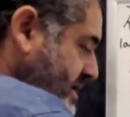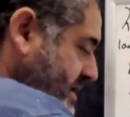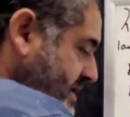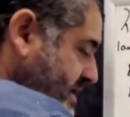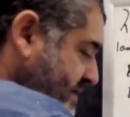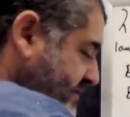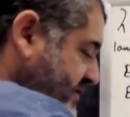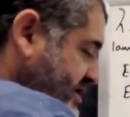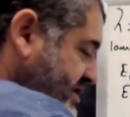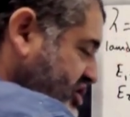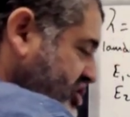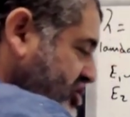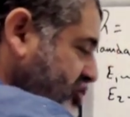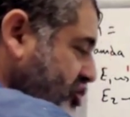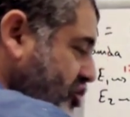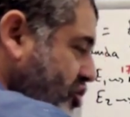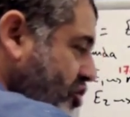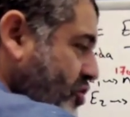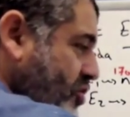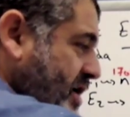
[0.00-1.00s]
The first
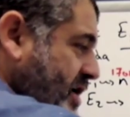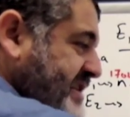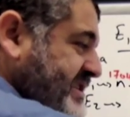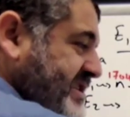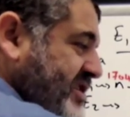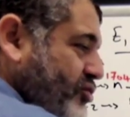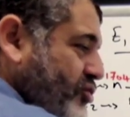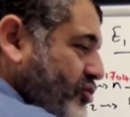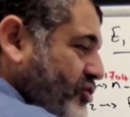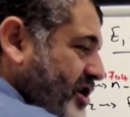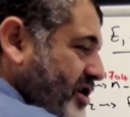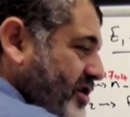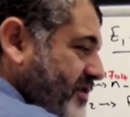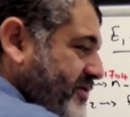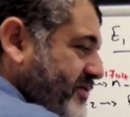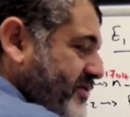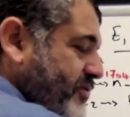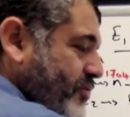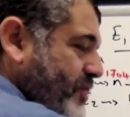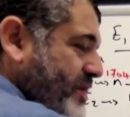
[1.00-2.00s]
row has a total
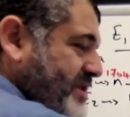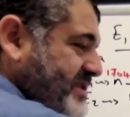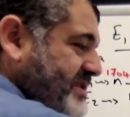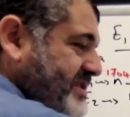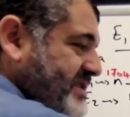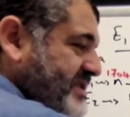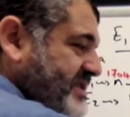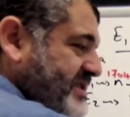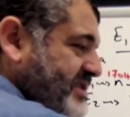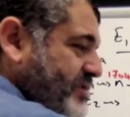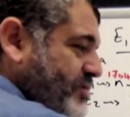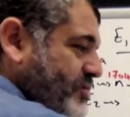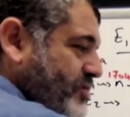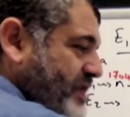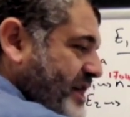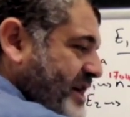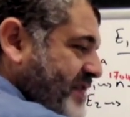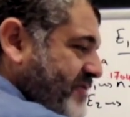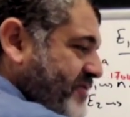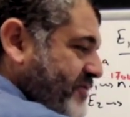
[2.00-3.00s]
of
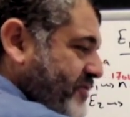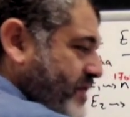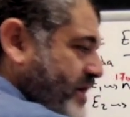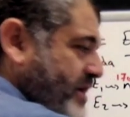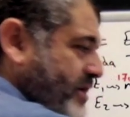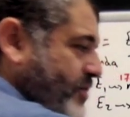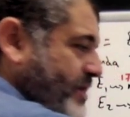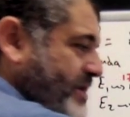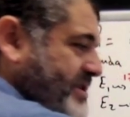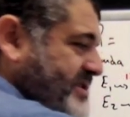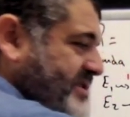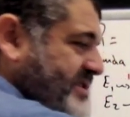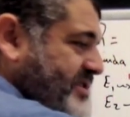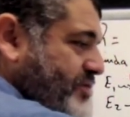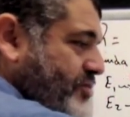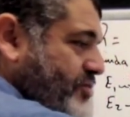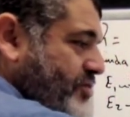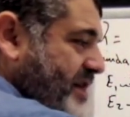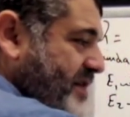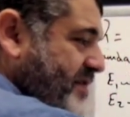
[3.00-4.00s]

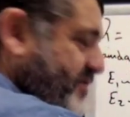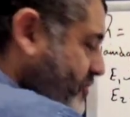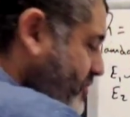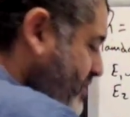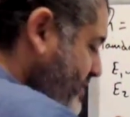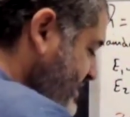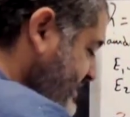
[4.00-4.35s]
1094.